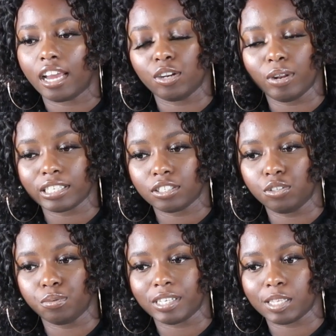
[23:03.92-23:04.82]
I do like to
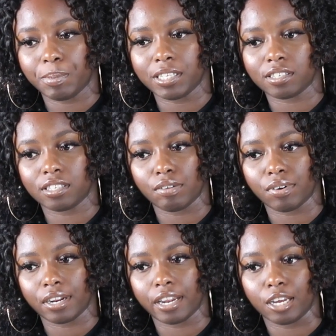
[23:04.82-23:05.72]
do recipes and stuff
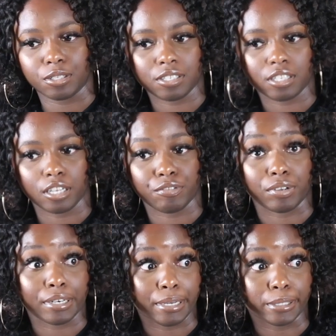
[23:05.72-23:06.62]
on there, healthy stuff,
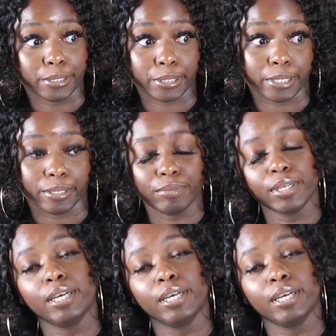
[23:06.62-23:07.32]
unhealthy stuff.